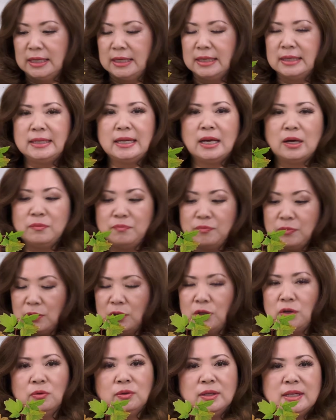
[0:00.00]
Now,
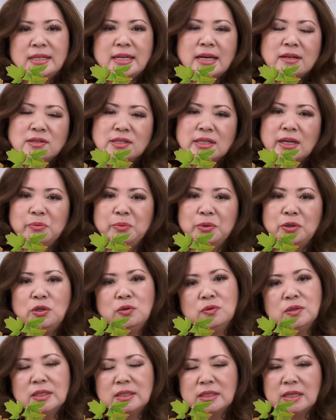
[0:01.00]
the only downside with
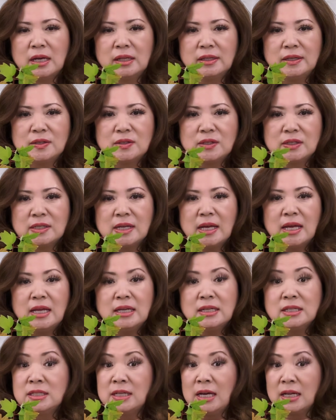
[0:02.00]
using dahlias is
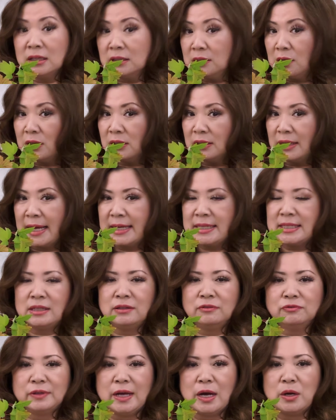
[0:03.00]
it's not a long-lasting
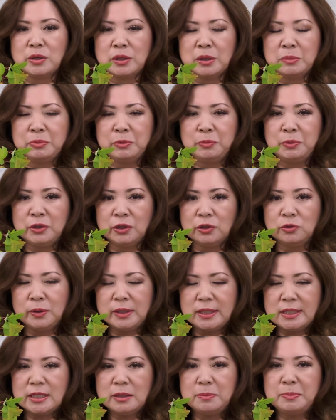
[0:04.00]
flower, but with a
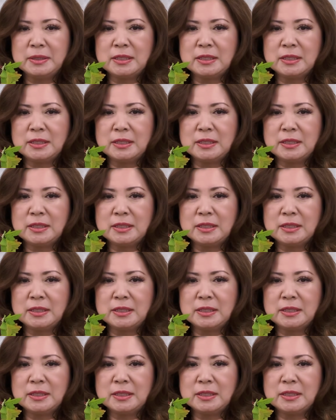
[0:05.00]
quick dip, it